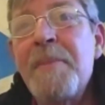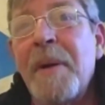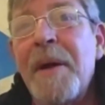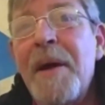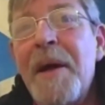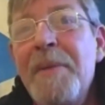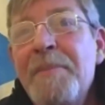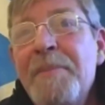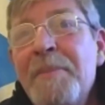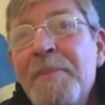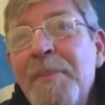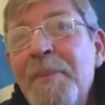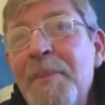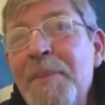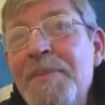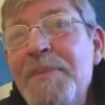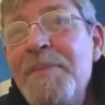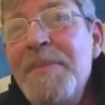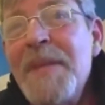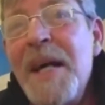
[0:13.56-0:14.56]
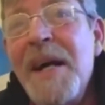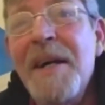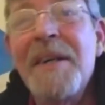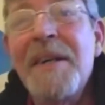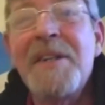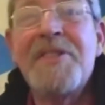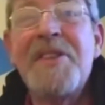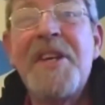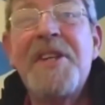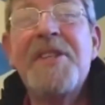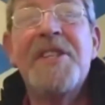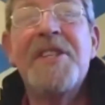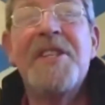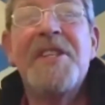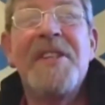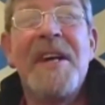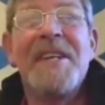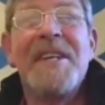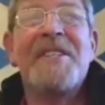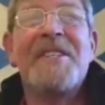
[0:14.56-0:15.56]
hi, Brian. It's nice to
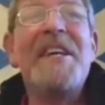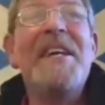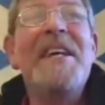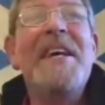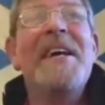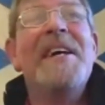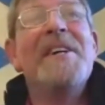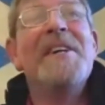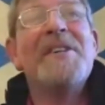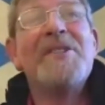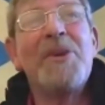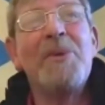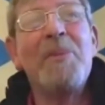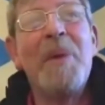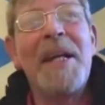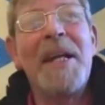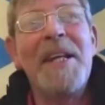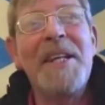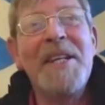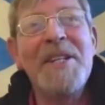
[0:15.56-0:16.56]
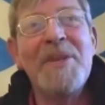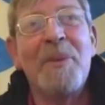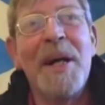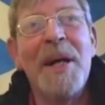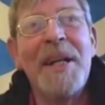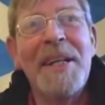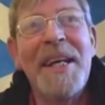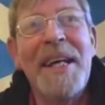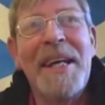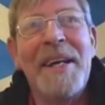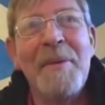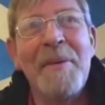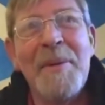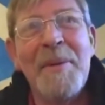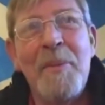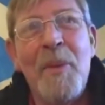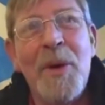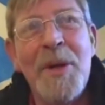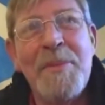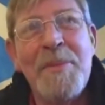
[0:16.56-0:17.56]
see so many of you wanting to come
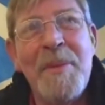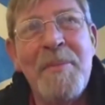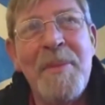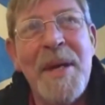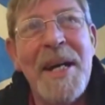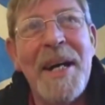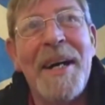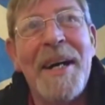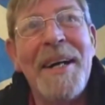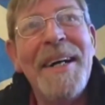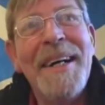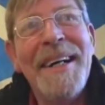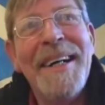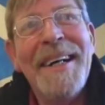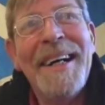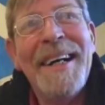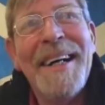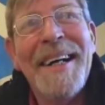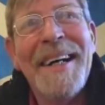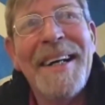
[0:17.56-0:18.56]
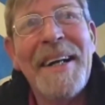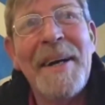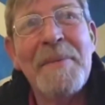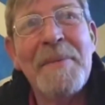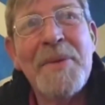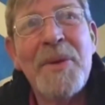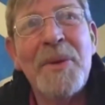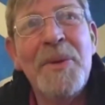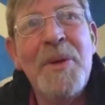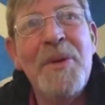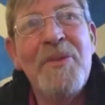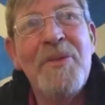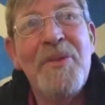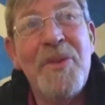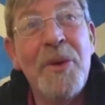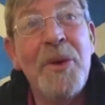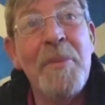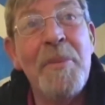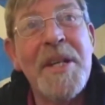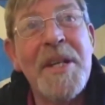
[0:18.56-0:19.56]
and watch me make an absolute
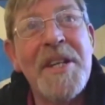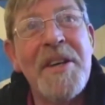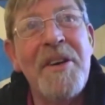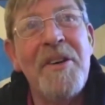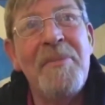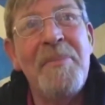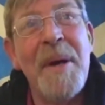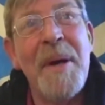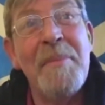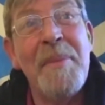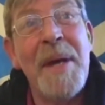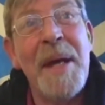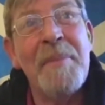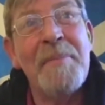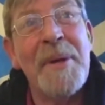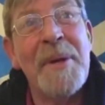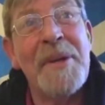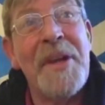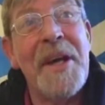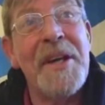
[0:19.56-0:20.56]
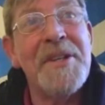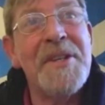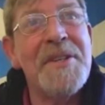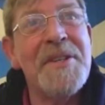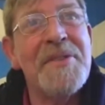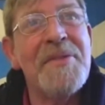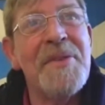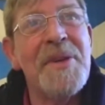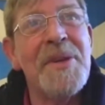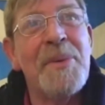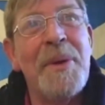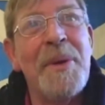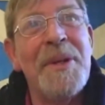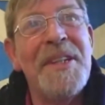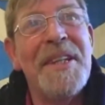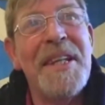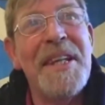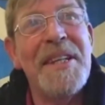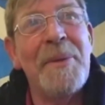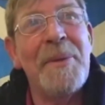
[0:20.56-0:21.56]
fool of myself by making predictions for
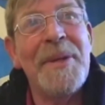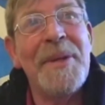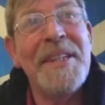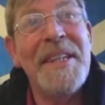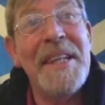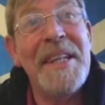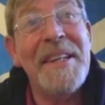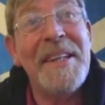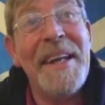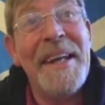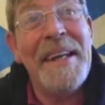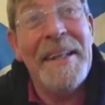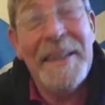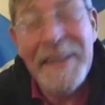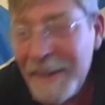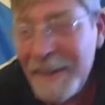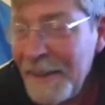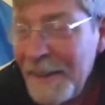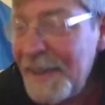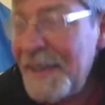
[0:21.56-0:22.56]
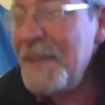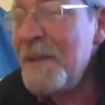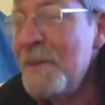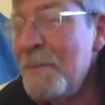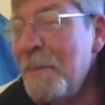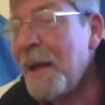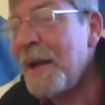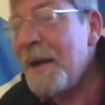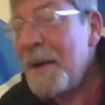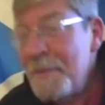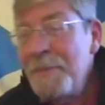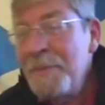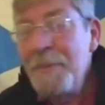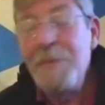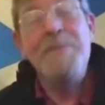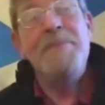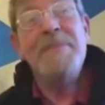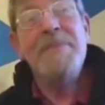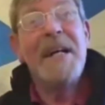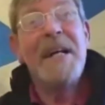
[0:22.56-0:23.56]
2023. But
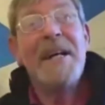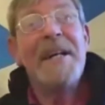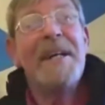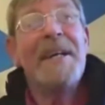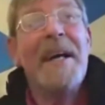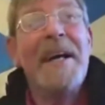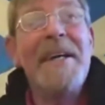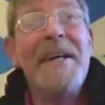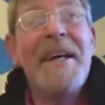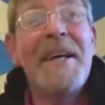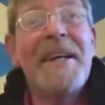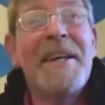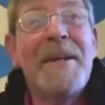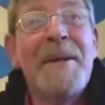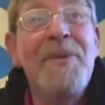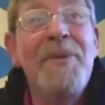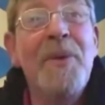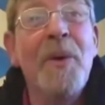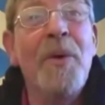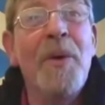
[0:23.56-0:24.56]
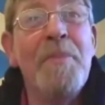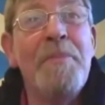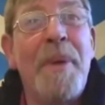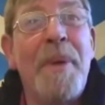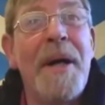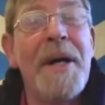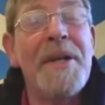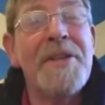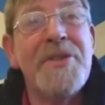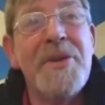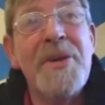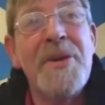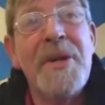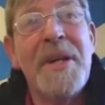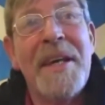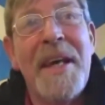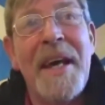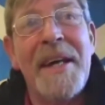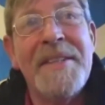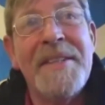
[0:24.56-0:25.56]
get your notepads
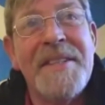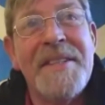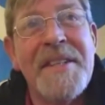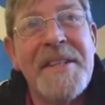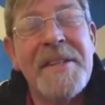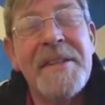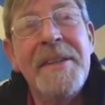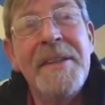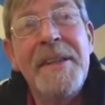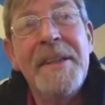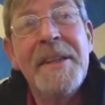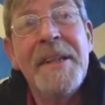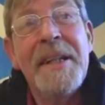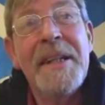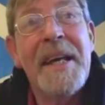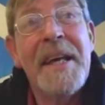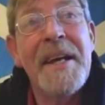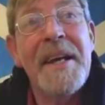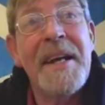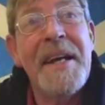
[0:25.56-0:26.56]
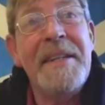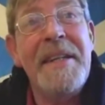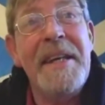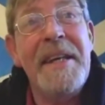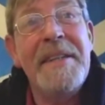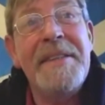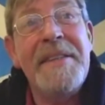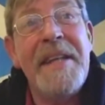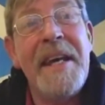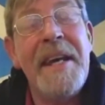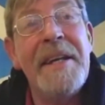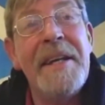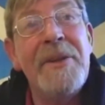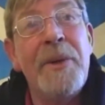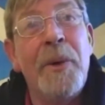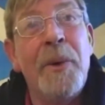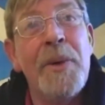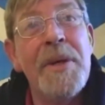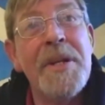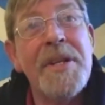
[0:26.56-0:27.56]
out, kids. Get ready to take
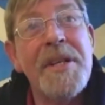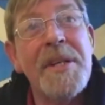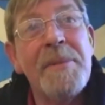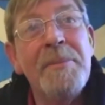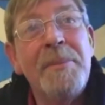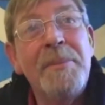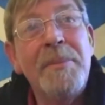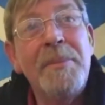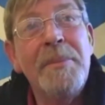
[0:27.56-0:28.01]
notes.